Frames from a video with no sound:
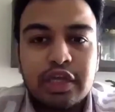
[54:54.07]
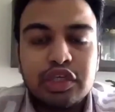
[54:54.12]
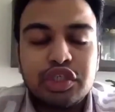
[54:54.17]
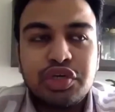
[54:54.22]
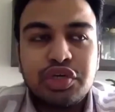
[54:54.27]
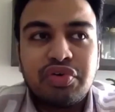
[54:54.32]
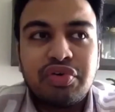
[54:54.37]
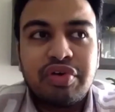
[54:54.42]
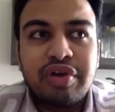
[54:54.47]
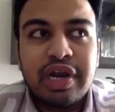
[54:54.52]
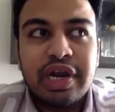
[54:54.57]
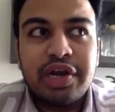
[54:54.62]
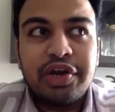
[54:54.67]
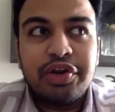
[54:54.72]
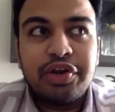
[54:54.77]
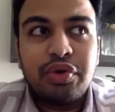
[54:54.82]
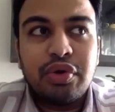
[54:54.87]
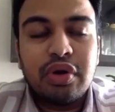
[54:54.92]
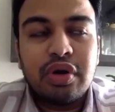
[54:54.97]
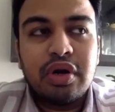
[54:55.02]
you should
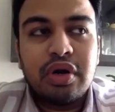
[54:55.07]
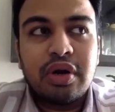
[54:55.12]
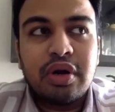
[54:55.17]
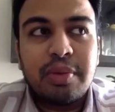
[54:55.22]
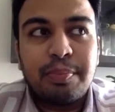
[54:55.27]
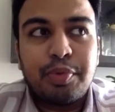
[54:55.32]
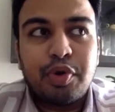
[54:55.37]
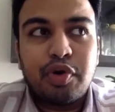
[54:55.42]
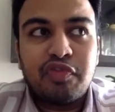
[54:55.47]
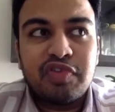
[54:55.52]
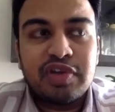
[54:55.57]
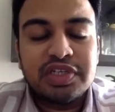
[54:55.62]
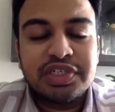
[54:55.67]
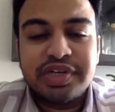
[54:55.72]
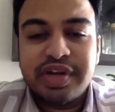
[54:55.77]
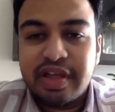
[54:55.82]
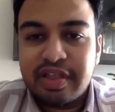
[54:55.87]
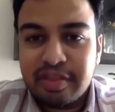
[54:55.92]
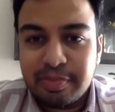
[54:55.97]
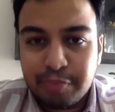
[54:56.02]
treat your
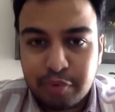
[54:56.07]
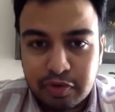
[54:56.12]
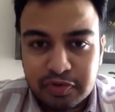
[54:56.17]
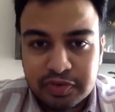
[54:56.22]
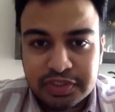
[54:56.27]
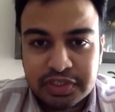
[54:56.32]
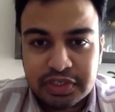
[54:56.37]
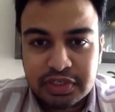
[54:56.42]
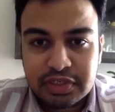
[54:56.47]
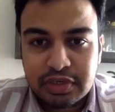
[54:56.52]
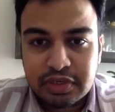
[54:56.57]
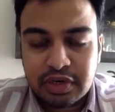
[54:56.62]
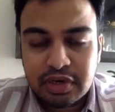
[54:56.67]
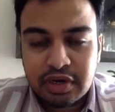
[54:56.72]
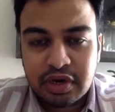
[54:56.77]
profession as a profession.